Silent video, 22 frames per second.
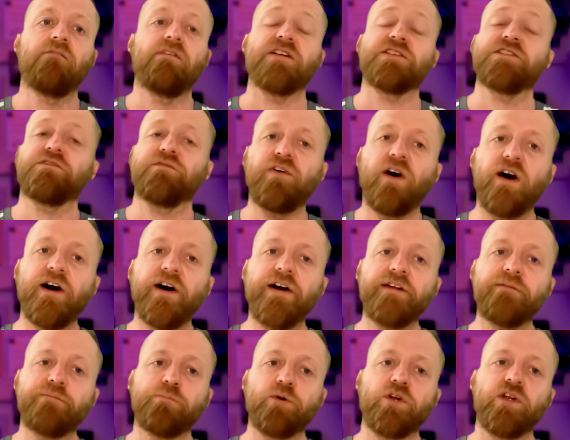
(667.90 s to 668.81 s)
that's
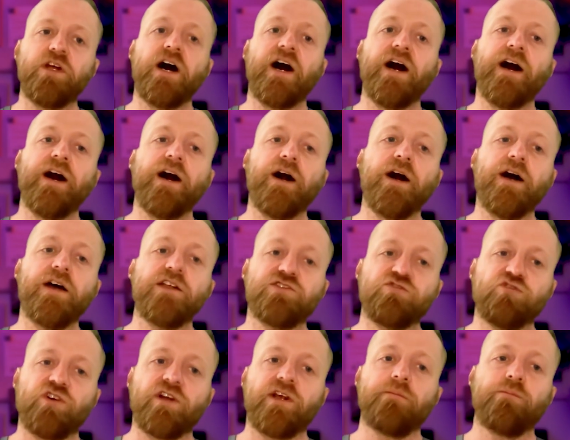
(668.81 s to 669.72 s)
fine. But uh, it's
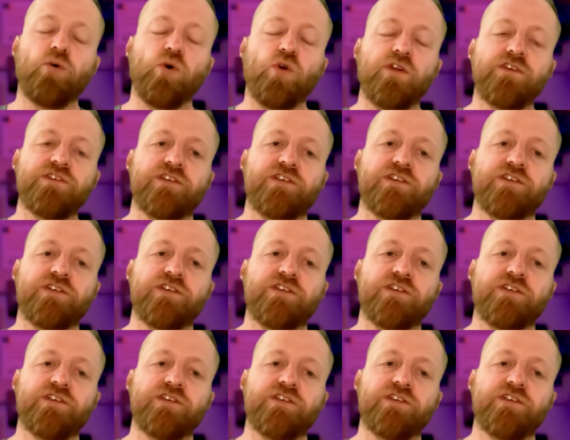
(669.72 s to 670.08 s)
really important